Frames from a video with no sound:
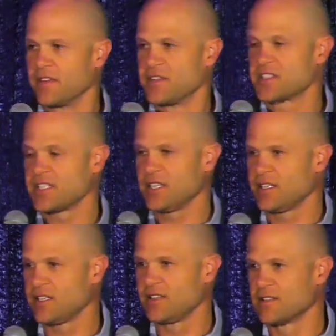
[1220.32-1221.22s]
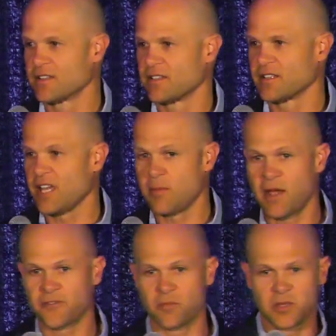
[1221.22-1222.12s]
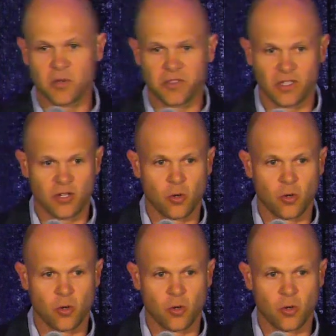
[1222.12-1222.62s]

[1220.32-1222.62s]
this kid came after me with the